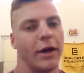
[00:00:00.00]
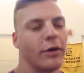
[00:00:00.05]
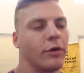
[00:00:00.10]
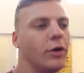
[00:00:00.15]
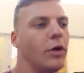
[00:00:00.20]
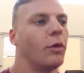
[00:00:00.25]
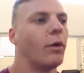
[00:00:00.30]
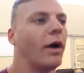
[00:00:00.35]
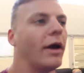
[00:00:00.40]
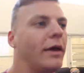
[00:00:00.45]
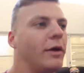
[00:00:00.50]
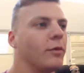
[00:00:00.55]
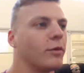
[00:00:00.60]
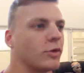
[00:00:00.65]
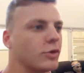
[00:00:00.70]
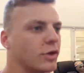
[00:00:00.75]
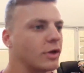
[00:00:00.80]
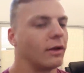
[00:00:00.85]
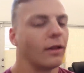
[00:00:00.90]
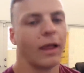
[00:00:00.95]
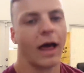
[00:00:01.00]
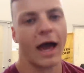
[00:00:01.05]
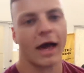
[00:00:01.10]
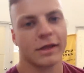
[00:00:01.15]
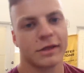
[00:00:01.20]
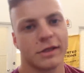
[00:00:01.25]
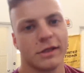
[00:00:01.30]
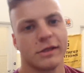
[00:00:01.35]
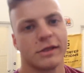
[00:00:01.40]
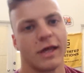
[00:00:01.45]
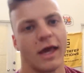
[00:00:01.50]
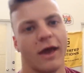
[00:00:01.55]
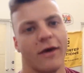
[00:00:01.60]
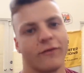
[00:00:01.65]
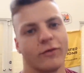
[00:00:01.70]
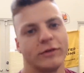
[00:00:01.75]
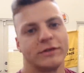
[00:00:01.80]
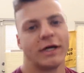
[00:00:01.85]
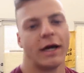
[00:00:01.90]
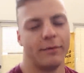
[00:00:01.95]
I don't know why he wears glasses
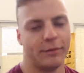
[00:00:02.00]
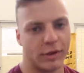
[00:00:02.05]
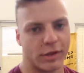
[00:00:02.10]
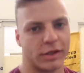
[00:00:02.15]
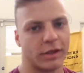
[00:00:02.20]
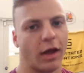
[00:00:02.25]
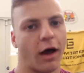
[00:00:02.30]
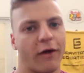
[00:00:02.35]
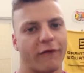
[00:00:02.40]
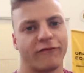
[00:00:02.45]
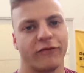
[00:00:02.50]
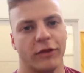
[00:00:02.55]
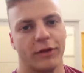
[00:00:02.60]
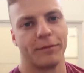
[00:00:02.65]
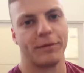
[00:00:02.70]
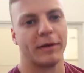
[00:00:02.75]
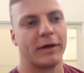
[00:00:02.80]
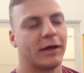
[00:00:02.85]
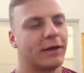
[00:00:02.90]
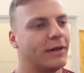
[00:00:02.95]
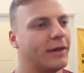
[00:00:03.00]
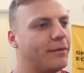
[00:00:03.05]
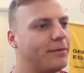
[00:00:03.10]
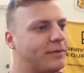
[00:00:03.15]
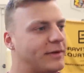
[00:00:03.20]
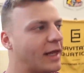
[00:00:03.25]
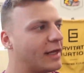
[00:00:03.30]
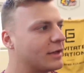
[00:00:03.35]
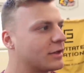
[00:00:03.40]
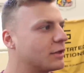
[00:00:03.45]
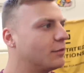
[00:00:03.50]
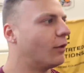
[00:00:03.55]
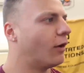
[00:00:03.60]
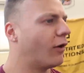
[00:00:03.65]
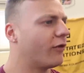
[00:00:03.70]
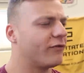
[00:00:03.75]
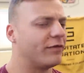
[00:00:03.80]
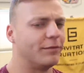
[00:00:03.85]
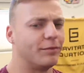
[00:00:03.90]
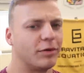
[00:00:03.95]
every time he's not flipping, and then takes them
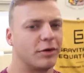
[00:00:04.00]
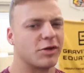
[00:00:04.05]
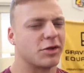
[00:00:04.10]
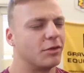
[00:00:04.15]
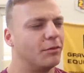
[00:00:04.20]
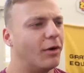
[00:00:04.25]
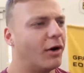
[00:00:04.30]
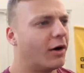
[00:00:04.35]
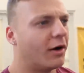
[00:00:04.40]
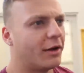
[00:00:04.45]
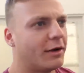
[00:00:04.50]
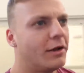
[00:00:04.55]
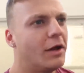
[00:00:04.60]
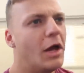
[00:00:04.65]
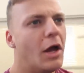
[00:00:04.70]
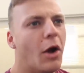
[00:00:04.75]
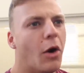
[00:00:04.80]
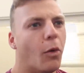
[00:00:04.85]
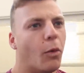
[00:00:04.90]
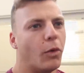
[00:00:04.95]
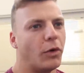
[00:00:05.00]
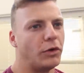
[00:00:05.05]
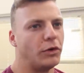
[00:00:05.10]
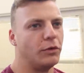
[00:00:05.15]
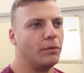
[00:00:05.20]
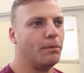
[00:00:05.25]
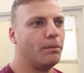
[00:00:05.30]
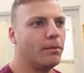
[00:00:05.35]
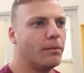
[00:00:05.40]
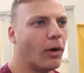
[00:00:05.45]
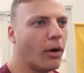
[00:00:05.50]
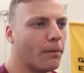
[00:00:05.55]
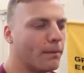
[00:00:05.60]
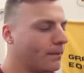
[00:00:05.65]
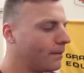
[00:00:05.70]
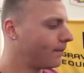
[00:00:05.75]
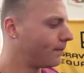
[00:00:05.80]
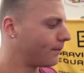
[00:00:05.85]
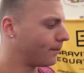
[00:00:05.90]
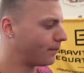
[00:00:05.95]
off and puts them on. Right. What are you,
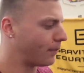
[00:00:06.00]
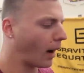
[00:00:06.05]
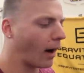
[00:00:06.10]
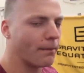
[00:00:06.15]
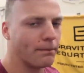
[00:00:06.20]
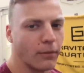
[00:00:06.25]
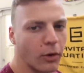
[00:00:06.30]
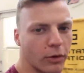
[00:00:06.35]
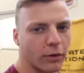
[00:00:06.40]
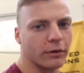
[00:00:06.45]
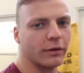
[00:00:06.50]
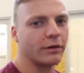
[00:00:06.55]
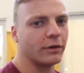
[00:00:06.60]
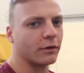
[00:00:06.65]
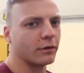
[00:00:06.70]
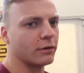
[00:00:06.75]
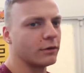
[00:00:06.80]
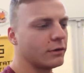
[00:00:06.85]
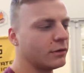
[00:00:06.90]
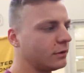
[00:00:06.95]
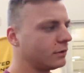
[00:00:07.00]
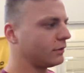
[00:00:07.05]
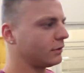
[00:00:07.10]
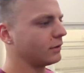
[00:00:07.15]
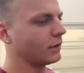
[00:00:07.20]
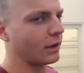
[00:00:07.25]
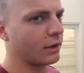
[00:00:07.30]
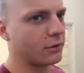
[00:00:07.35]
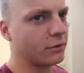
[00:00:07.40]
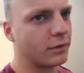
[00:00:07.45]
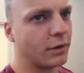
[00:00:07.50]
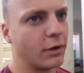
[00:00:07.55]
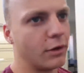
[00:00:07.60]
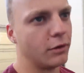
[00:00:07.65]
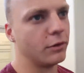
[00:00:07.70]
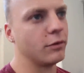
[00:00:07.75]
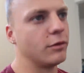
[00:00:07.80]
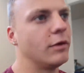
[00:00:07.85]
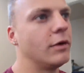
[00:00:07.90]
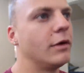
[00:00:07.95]
Bob Marley, or? Um, I don't
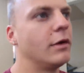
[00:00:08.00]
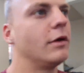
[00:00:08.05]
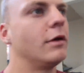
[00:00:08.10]
know.